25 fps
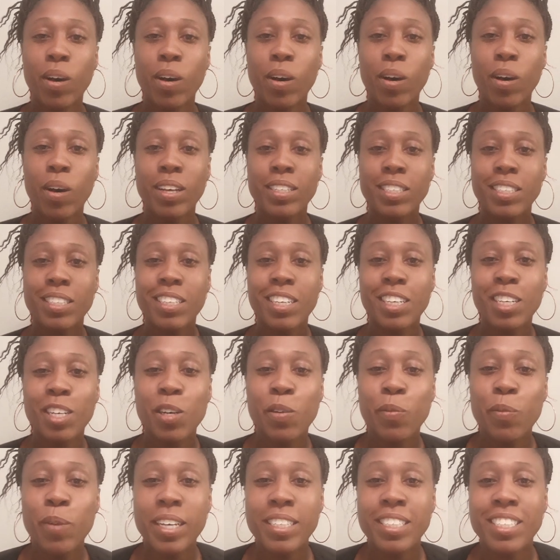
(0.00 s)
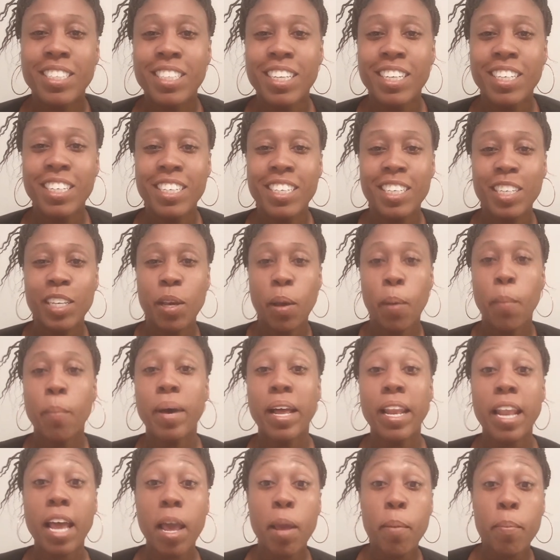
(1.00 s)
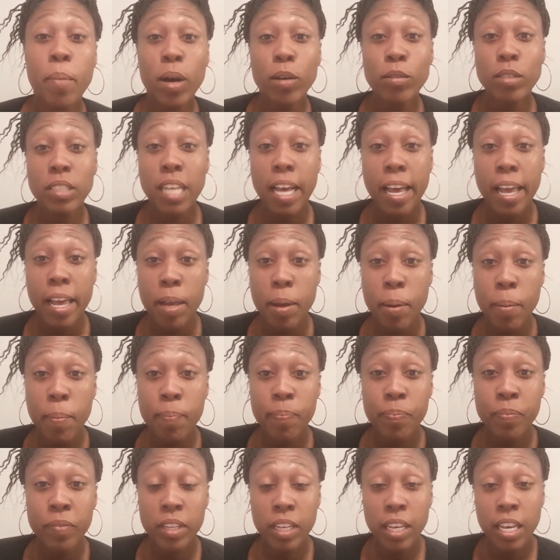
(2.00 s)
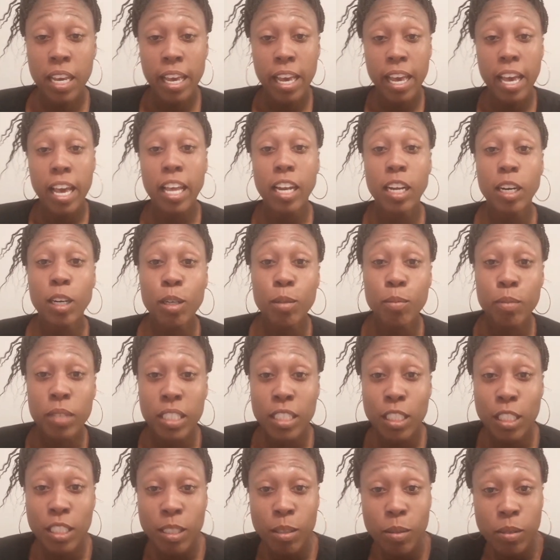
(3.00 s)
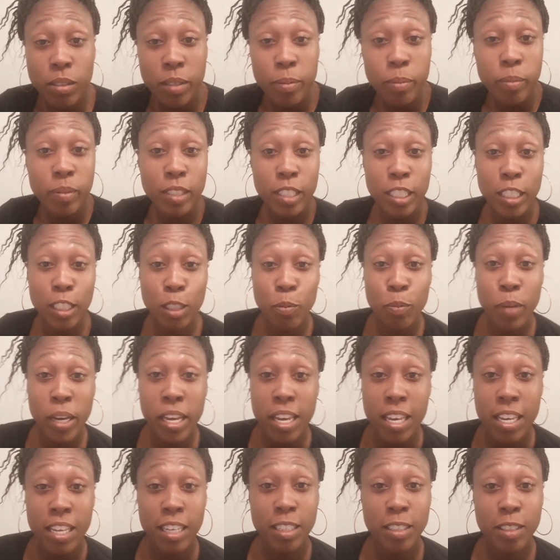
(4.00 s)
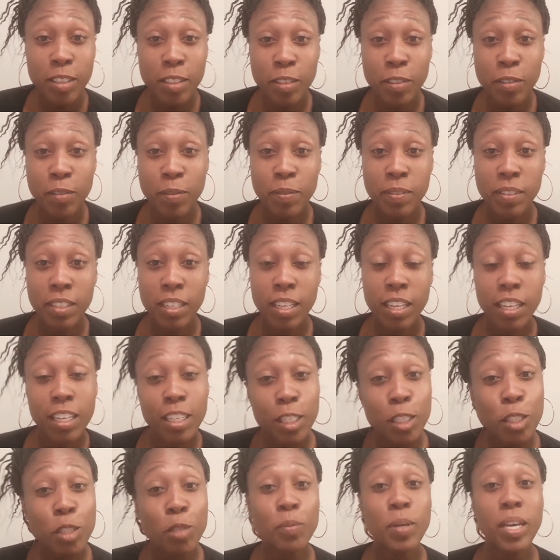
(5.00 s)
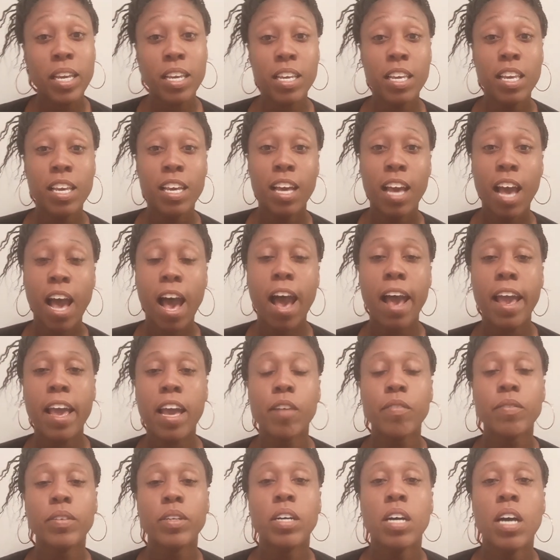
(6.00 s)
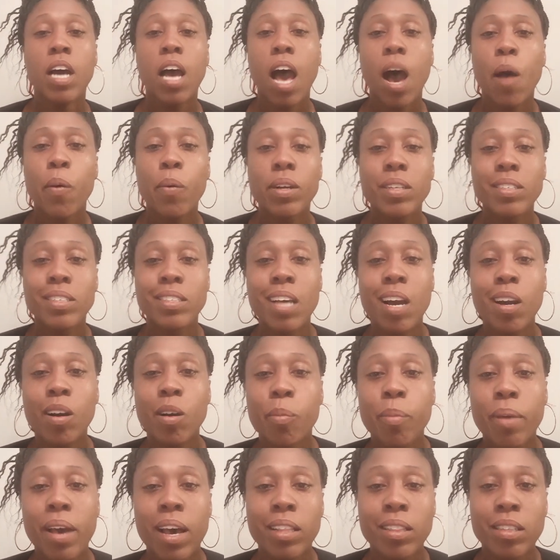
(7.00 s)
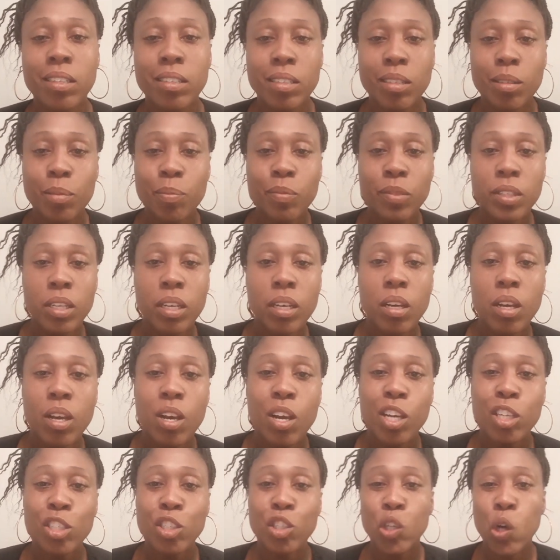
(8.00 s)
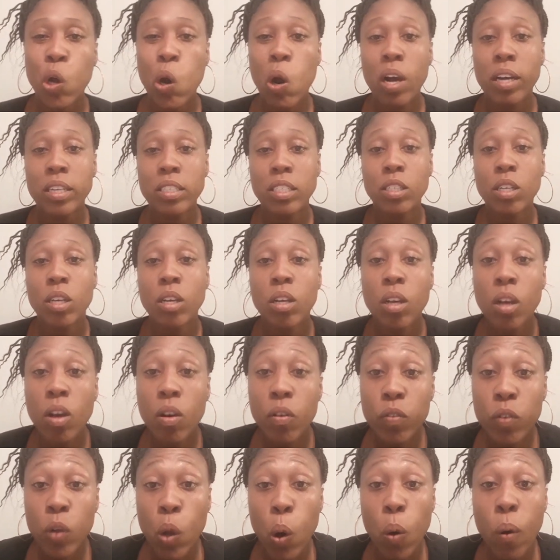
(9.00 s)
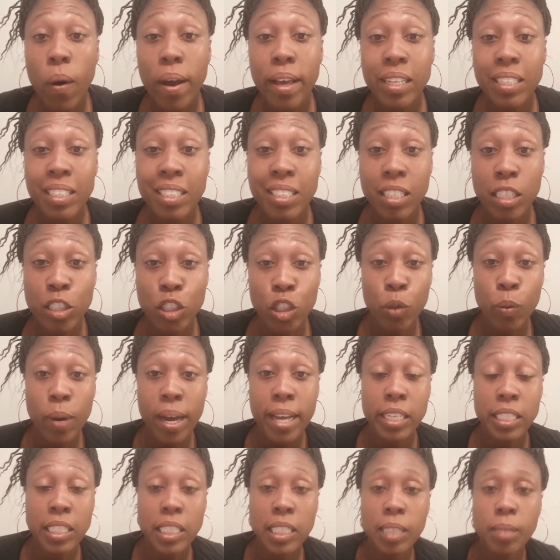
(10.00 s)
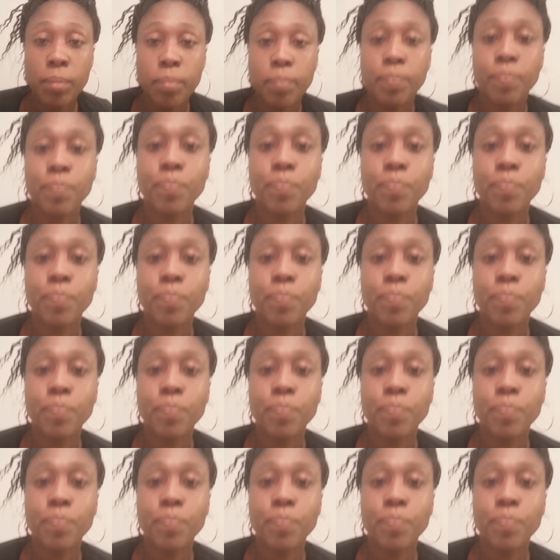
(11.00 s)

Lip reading: What's good? What's good? My name Jose, and this me. This me. However, I want to talk about the George Floyd situation.